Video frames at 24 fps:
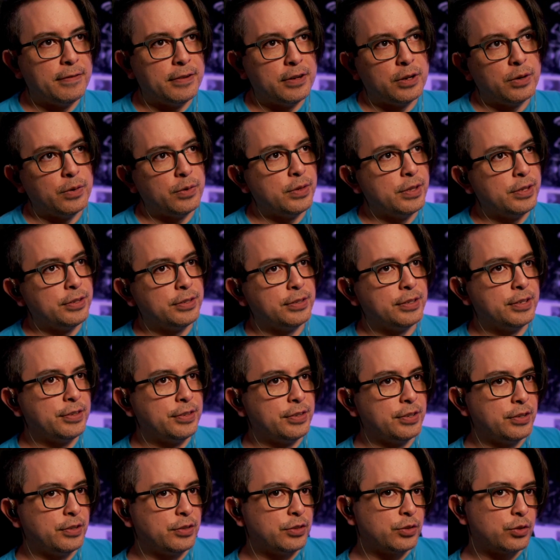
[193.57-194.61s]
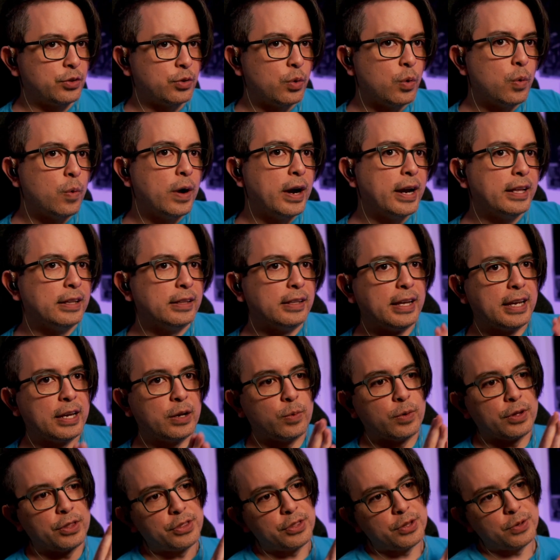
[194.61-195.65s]
though this isn't quite like
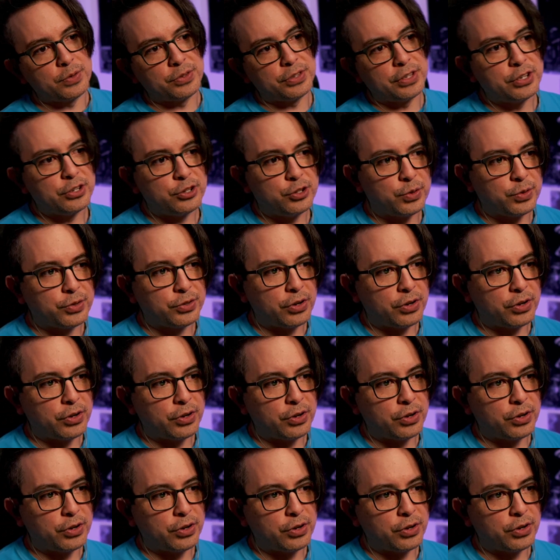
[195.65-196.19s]
what those intros